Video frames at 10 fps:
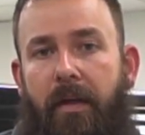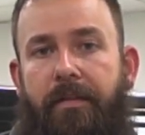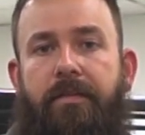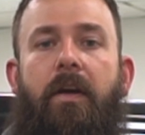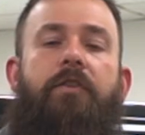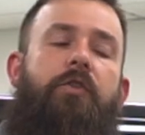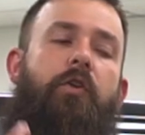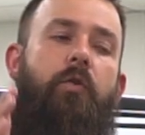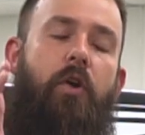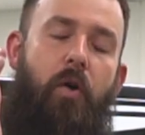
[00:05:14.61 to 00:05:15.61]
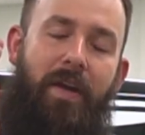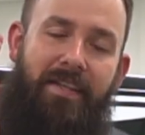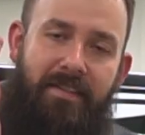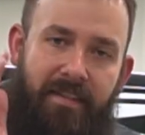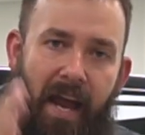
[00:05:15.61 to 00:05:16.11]
myths so you know
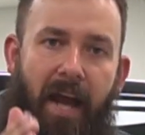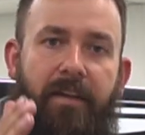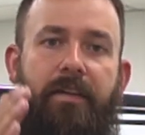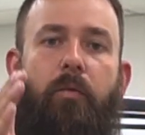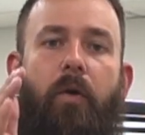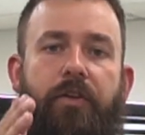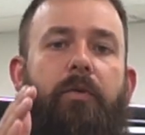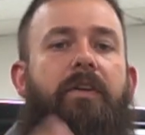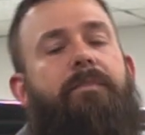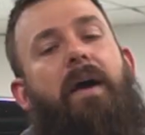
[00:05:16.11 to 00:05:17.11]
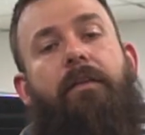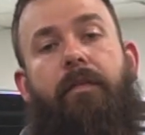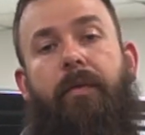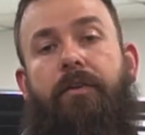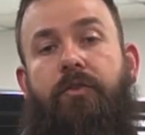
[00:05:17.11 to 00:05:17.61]
exactly what to expect
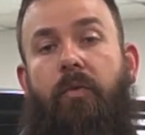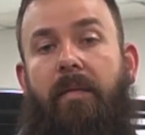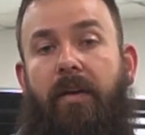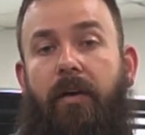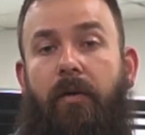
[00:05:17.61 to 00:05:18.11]
from your ceramic